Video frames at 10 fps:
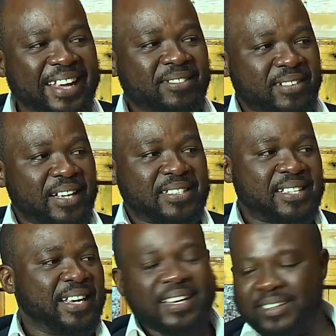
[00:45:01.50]
in a
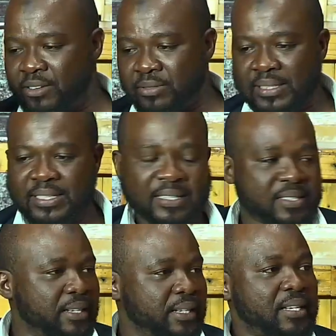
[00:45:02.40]
rat. The rat
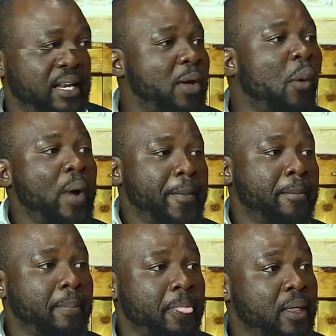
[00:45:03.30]
is like a
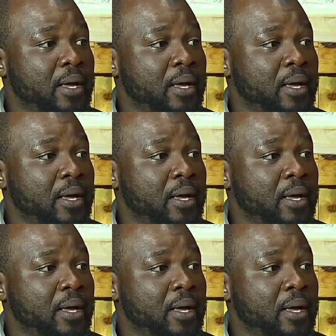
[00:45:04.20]
worm.